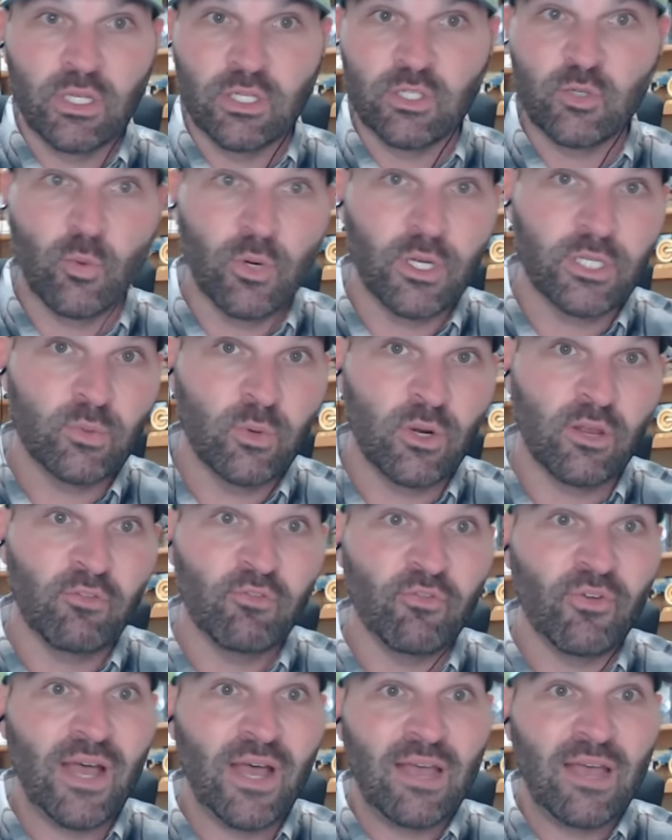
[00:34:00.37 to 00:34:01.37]
the
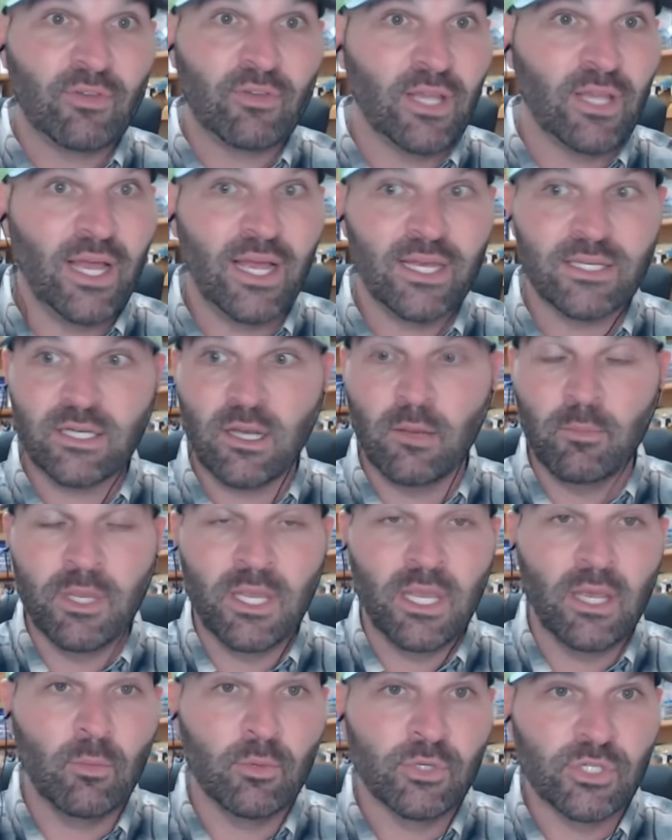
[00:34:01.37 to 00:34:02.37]
2025 class
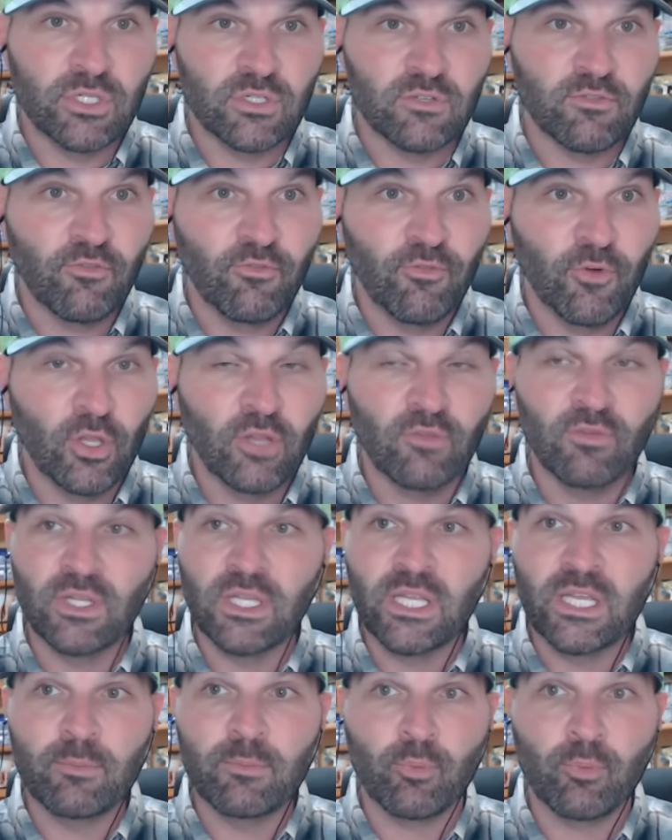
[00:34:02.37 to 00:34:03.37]
coming in, which is full of
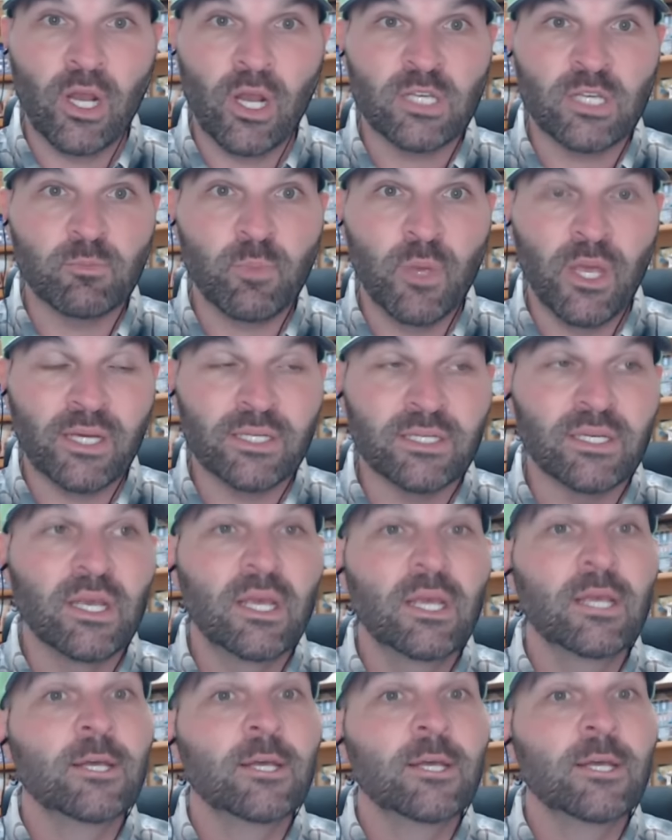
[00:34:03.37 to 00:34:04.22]
elite prospects,